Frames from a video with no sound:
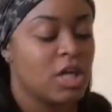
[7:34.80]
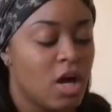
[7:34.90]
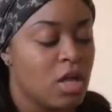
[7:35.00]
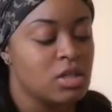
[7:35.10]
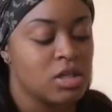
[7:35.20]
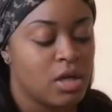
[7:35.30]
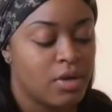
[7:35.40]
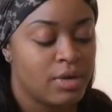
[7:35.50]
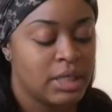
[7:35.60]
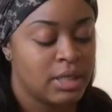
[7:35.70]
She
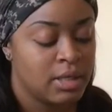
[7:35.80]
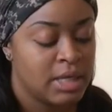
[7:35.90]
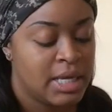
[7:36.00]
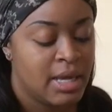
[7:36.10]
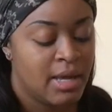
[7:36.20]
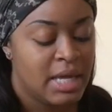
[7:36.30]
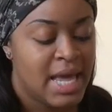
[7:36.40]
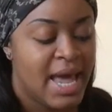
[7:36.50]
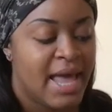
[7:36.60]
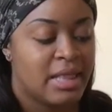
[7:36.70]
also
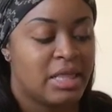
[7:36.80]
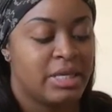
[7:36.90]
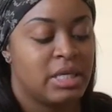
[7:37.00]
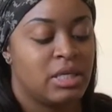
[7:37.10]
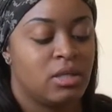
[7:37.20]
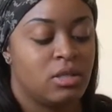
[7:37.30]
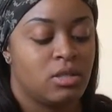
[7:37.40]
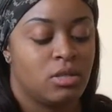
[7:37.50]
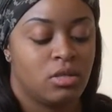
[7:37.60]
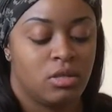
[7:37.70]
had
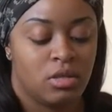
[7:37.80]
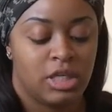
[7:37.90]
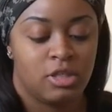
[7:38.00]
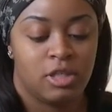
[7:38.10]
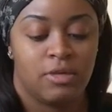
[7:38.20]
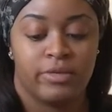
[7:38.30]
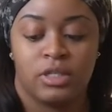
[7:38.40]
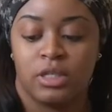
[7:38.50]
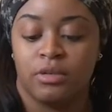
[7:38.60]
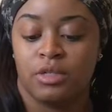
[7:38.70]
this that she
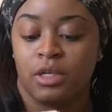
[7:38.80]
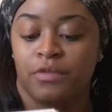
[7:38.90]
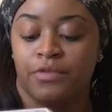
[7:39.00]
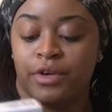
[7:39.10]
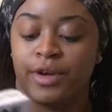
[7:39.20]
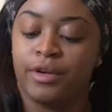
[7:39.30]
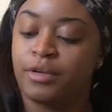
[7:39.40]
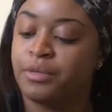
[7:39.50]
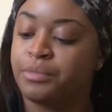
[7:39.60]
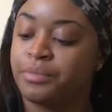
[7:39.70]
was using for
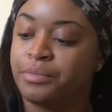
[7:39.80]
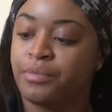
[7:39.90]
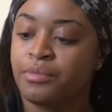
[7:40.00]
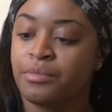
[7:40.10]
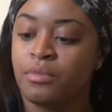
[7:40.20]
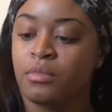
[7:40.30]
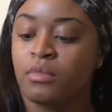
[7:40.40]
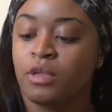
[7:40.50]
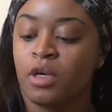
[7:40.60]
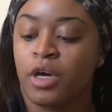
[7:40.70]

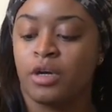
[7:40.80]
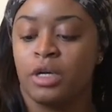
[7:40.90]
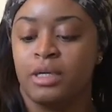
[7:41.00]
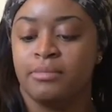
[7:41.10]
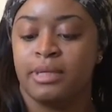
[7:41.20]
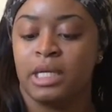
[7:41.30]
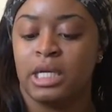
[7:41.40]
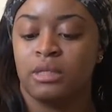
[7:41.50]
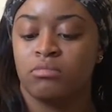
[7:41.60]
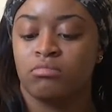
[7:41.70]
her
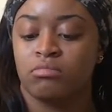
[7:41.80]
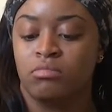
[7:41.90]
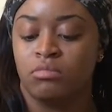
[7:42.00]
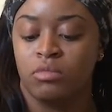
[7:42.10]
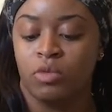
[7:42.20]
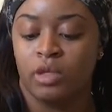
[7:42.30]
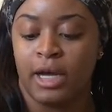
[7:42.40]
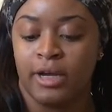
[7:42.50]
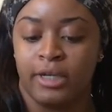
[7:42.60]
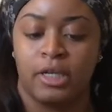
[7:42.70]
company. Well,
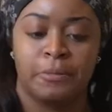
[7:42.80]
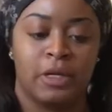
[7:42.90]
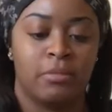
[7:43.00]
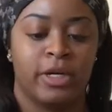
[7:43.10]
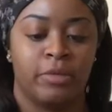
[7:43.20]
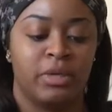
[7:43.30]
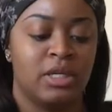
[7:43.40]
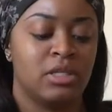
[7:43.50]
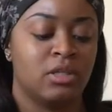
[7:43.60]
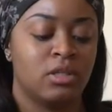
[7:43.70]
not her company, but her
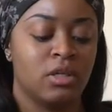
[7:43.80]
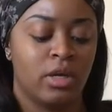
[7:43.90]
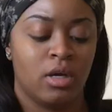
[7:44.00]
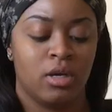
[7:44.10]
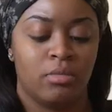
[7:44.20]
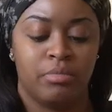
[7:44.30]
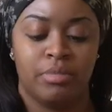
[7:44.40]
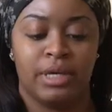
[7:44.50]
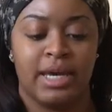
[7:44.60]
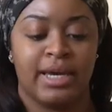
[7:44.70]
business.
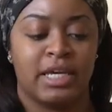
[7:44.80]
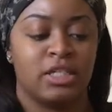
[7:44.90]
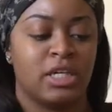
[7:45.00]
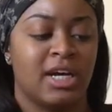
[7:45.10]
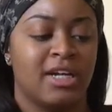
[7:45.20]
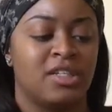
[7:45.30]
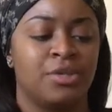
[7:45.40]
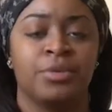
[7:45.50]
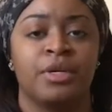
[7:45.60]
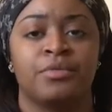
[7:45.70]
But I guess she got
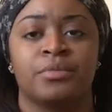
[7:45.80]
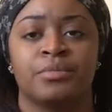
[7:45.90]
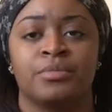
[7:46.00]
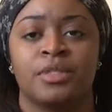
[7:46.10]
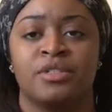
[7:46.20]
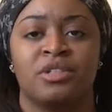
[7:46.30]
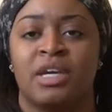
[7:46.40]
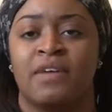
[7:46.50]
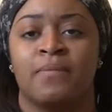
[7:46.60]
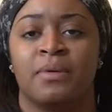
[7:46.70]
2 of them, so she
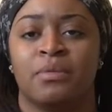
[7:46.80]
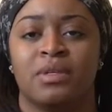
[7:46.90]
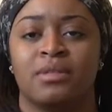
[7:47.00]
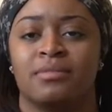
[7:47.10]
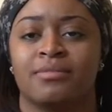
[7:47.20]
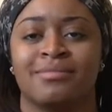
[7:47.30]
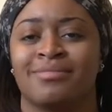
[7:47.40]
gave me one.